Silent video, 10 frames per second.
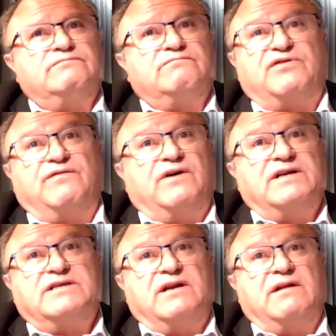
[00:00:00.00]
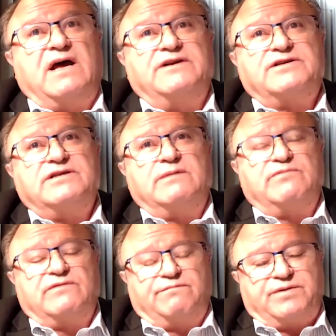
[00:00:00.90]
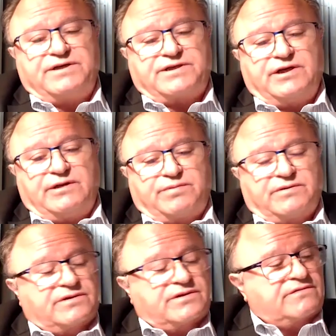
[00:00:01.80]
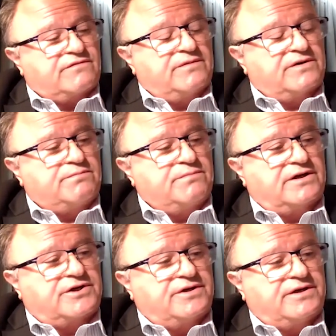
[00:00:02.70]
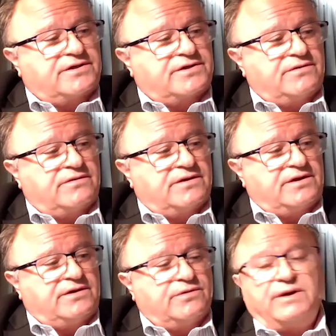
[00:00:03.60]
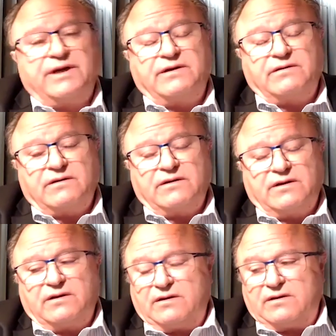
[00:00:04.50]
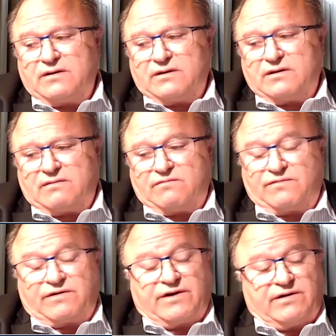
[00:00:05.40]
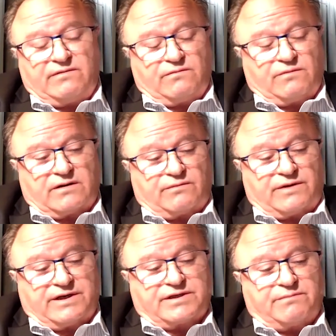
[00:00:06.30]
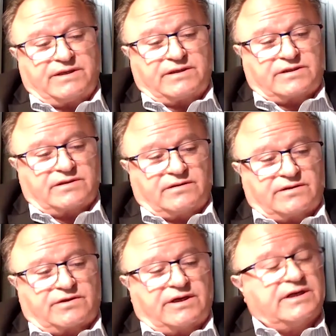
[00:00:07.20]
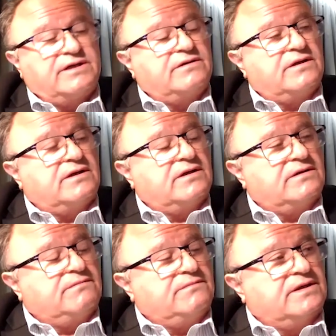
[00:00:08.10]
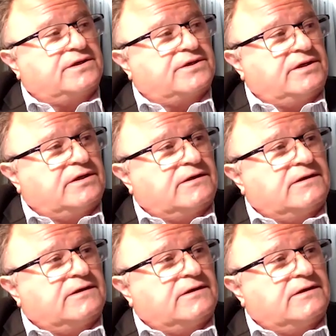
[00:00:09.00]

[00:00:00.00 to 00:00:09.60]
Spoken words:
Provides the largest number of peacekeepers from its military to the UN. Very well regimented and trained military.